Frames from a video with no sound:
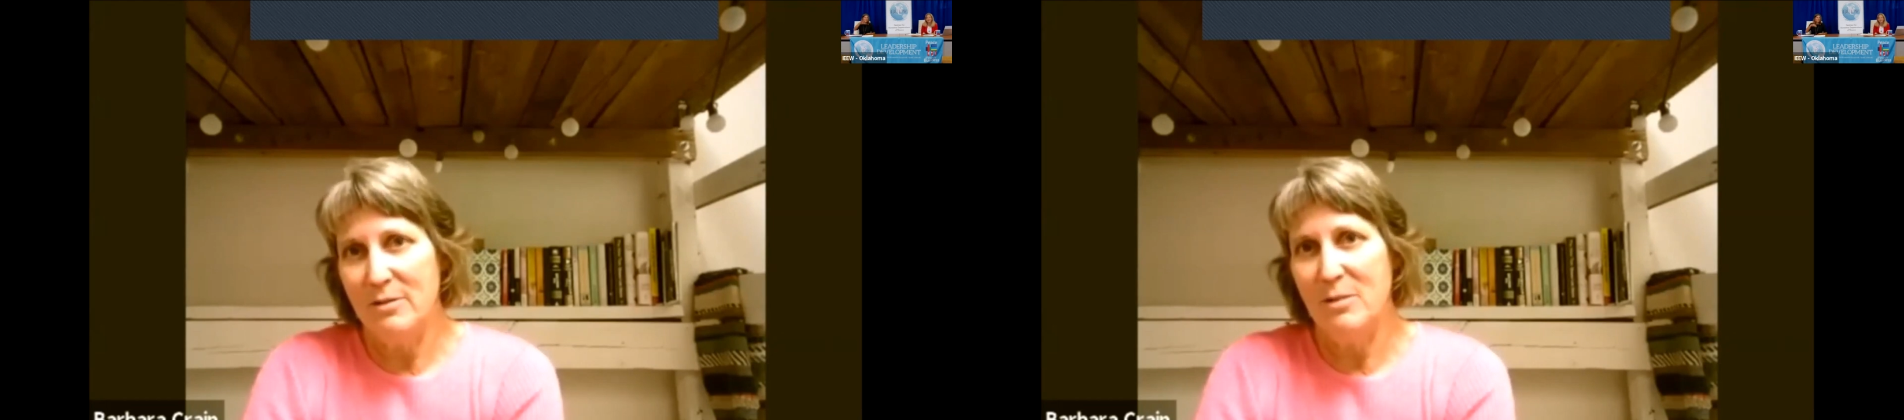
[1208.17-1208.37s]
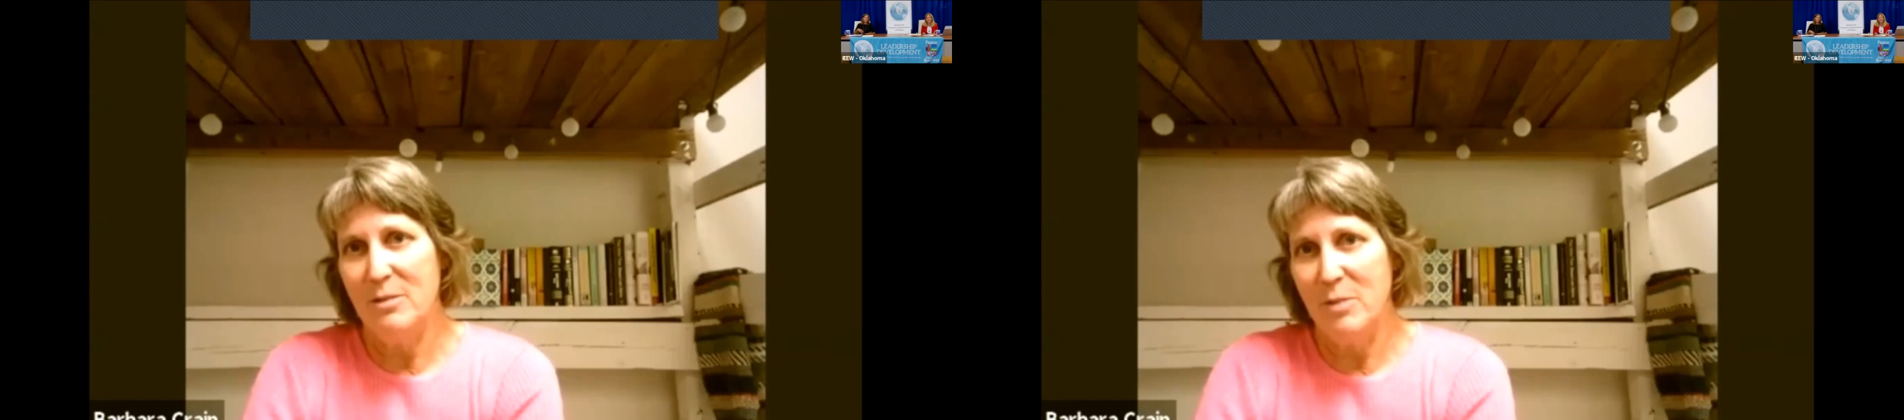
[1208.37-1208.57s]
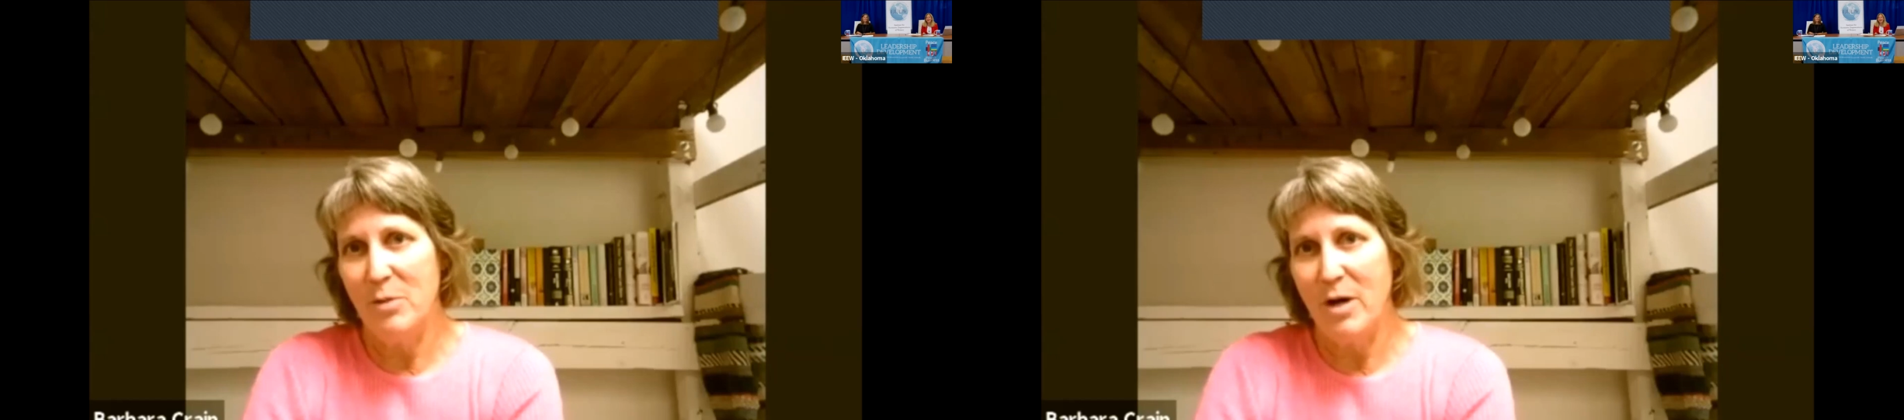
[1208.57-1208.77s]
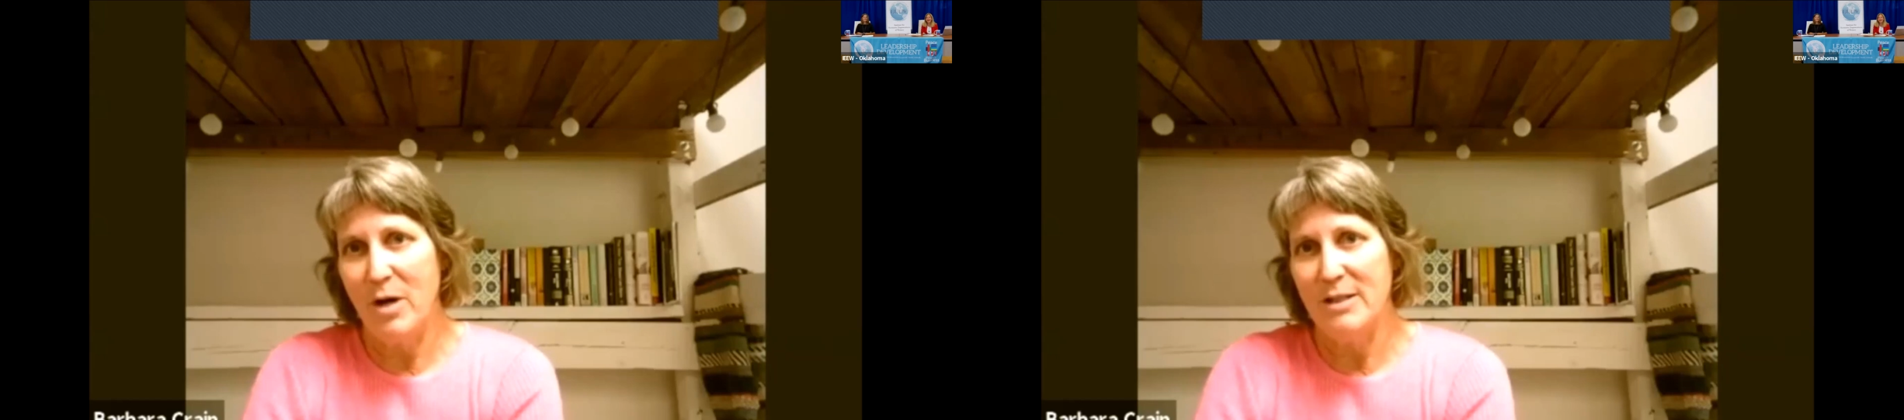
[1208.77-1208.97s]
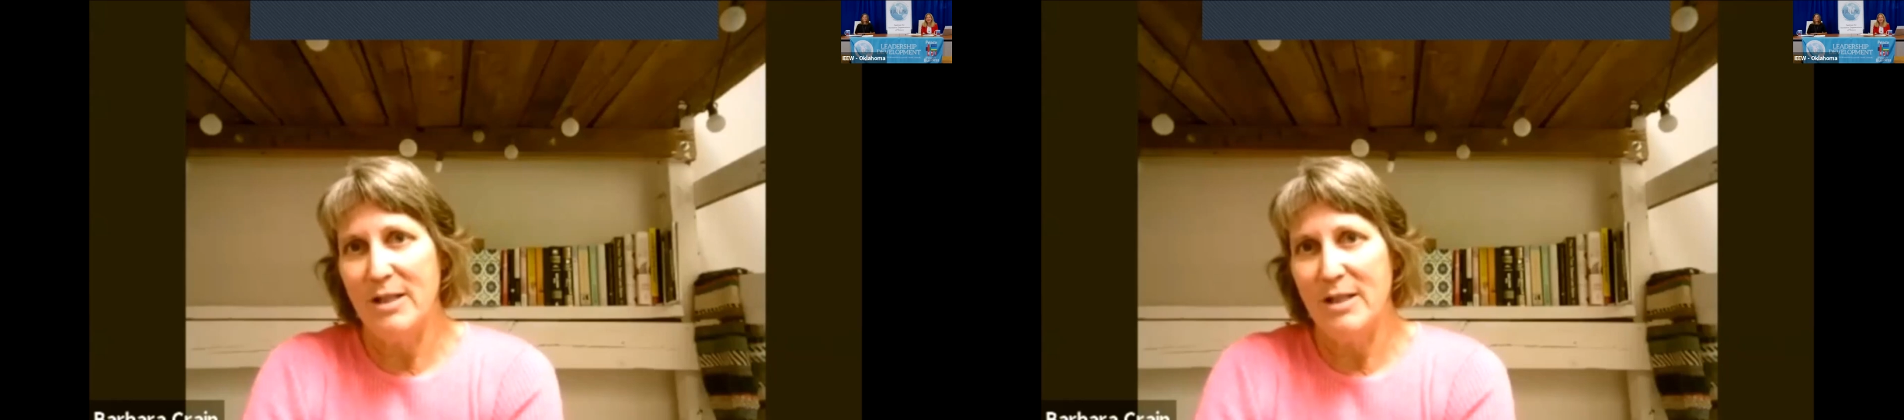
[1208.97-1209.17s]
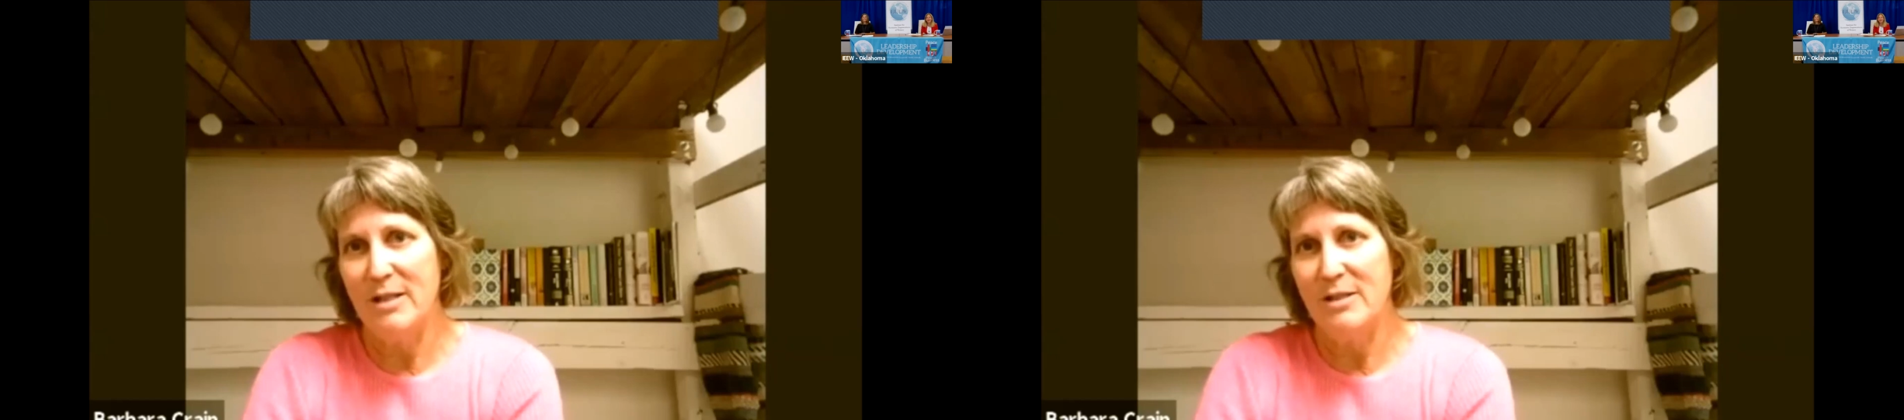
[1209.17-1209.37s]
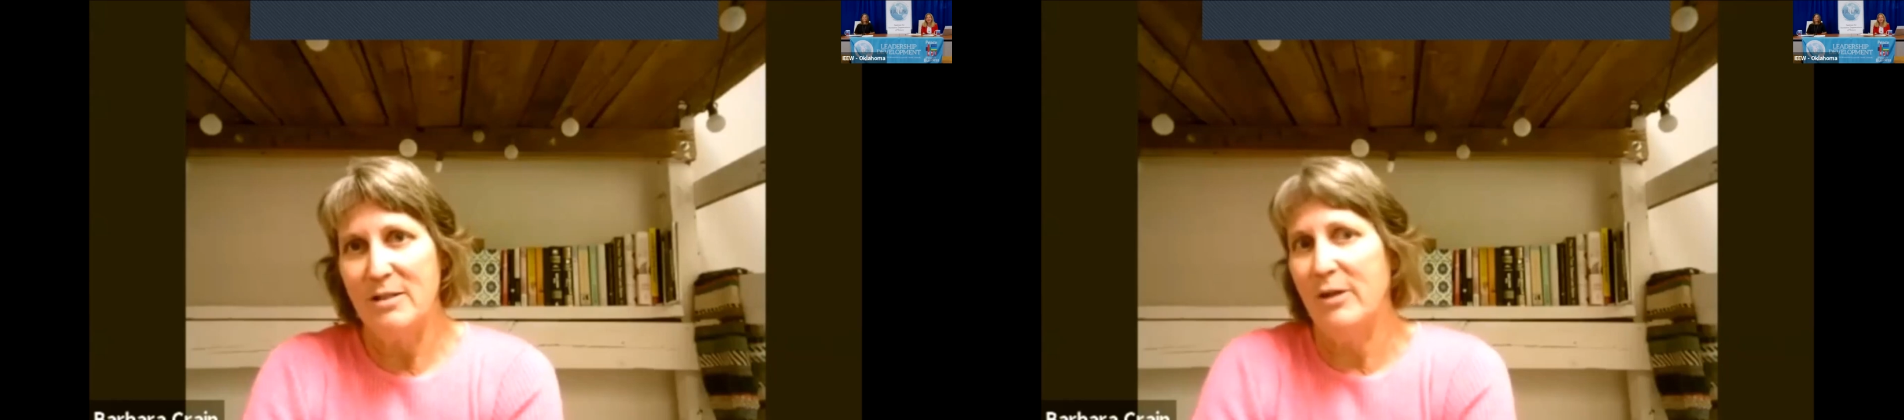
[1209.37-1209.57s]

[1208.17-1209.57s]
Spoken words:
to be processed,